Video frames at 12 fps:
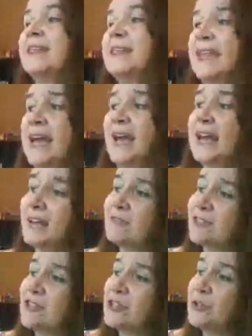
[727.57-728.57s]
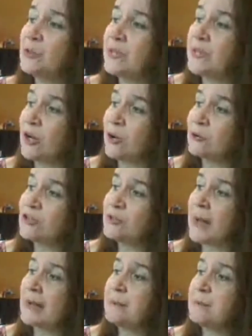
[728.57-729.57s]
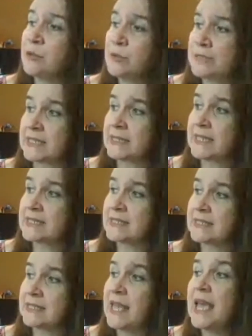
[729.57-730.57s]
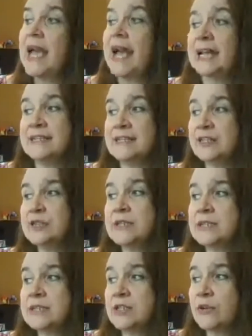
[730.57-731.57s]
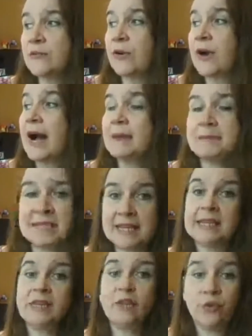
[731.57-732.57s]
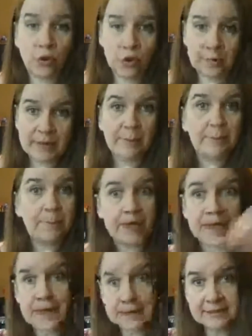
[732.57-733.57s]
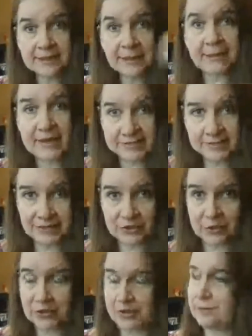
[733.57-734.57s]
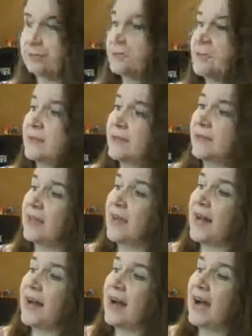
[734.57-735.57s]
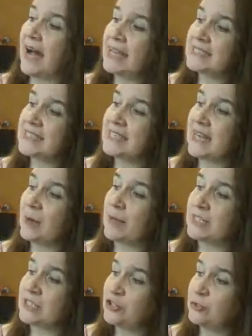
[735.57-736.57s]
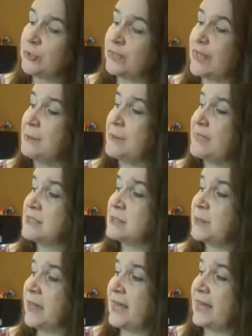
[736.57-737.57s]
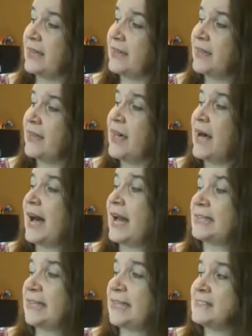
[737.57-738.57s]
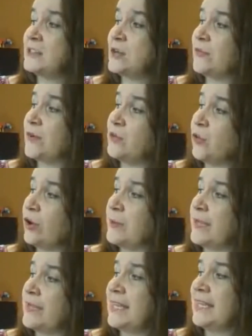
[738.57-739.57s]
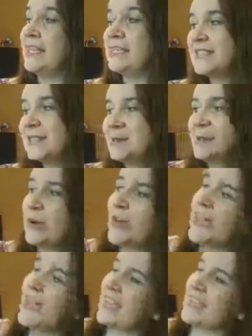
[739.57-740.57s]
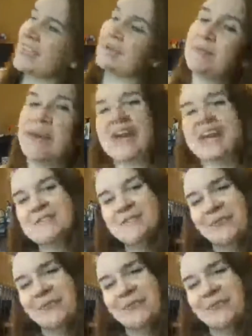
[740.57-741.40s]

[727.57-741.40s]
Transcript: That afternoon, we go to my music lesson. As soon as it's over, I'm taking Norman back to the pet store. I take out my tuba and begin to play. I glance over at Norman. He's swaying back and